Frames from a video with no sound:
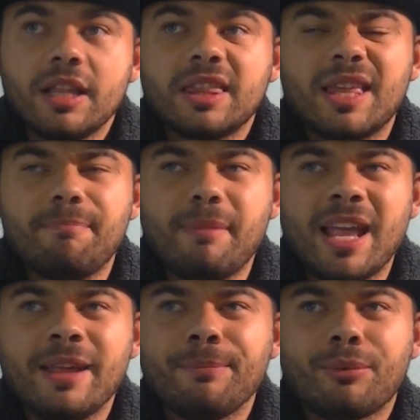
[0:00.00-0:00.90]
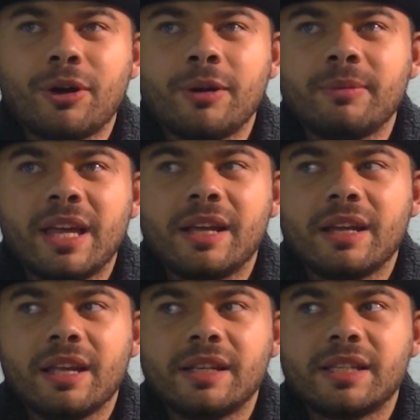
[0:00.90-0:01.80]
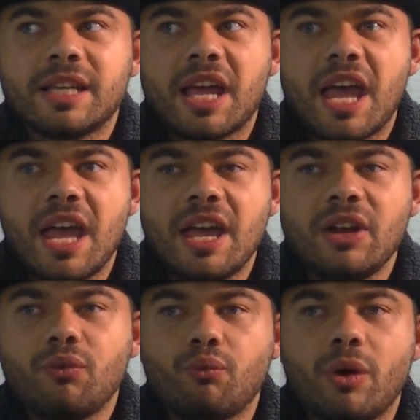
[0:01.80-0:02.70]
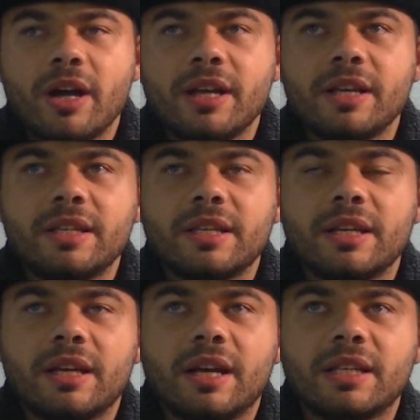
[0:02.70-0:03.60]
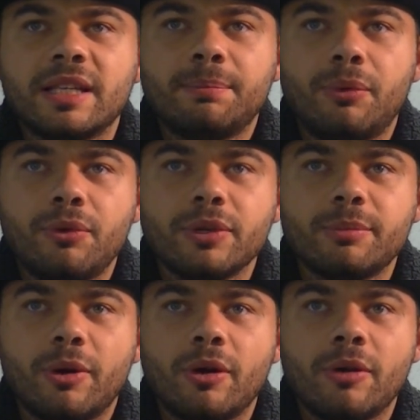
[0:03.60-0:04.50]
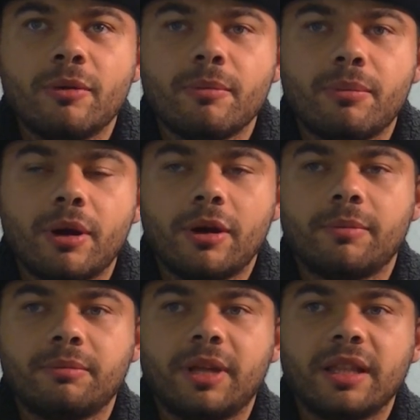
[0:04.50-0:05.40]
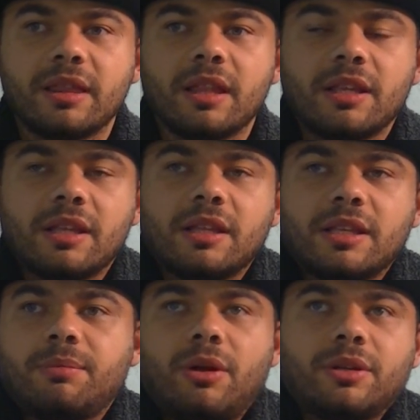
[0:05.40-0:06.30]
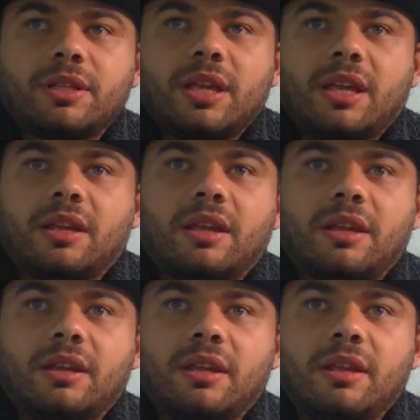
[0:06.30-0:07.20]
The main problem that it had was a simple, small problem, like the smallest thing, and